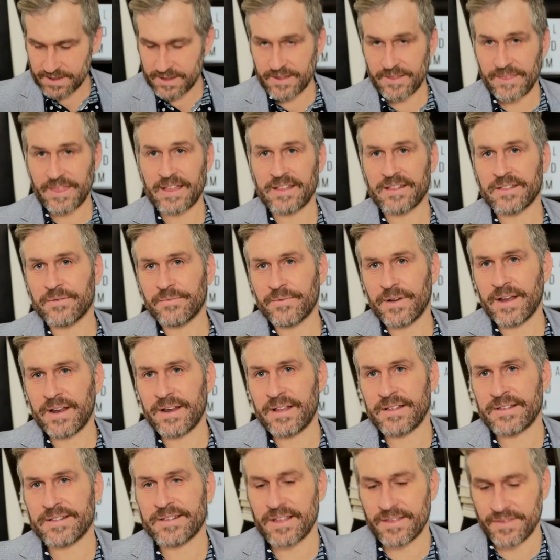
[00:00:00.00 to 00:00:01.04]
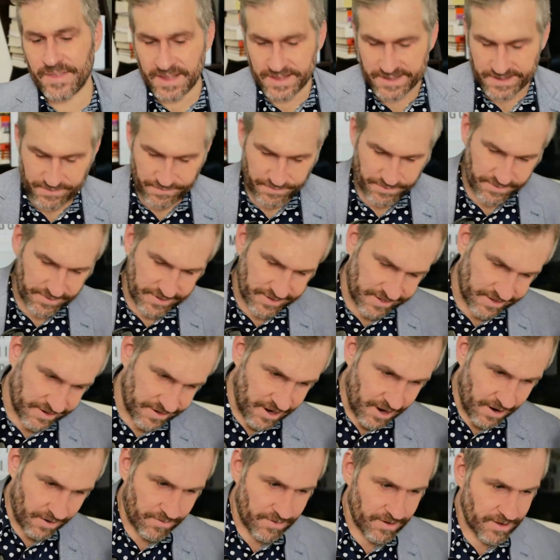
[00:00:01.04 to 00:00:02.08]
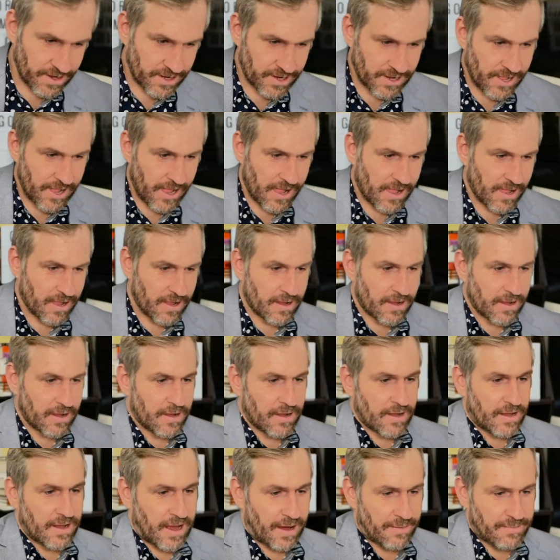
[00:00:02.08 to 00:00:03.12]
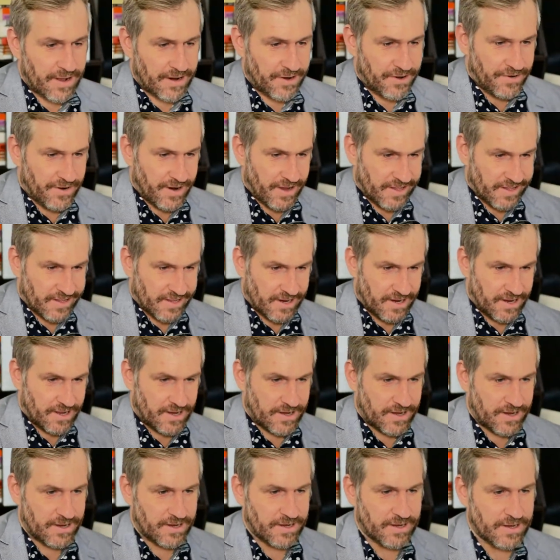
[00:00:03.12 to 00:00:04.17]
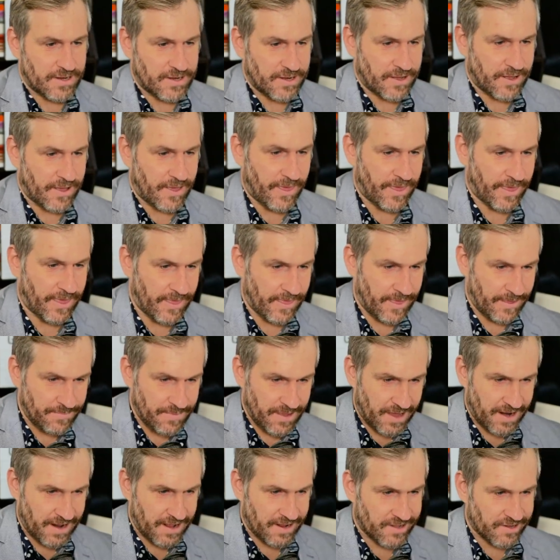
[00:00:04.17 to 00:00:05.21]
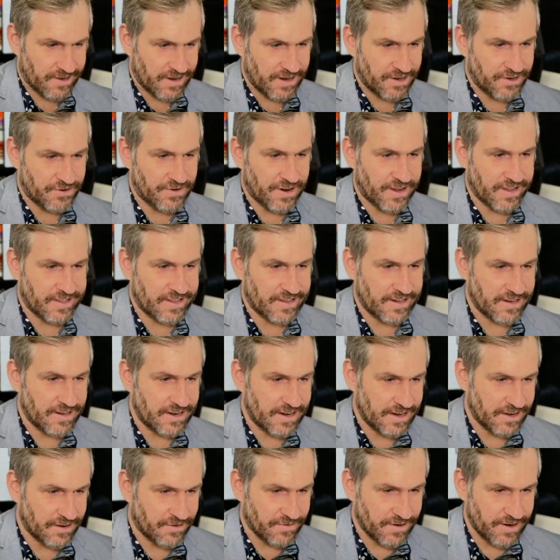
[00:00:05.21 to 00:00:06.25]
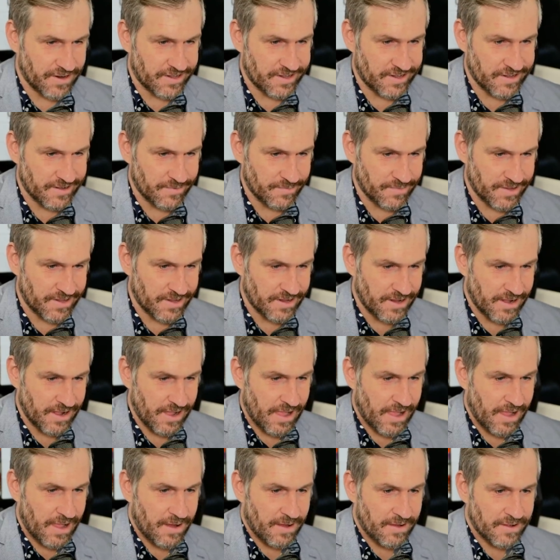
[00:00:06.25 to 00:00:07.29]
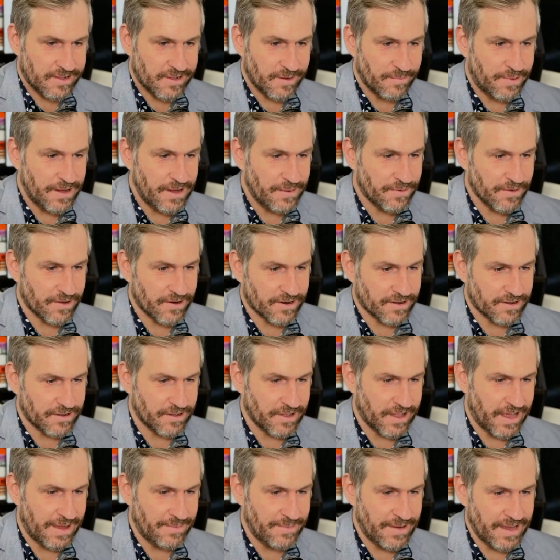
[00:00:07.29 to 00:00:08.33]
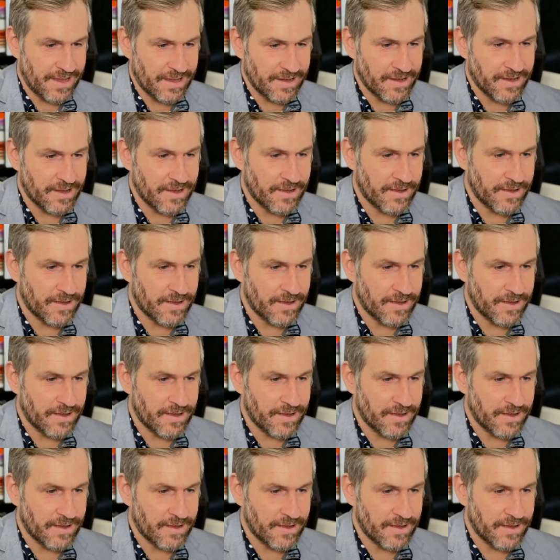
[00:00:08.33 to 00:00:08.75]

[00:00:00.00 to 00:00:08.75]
that's the way it is. That's the rules. No, I'm not interested. I'm not as interested in criticisms. Some people are claiming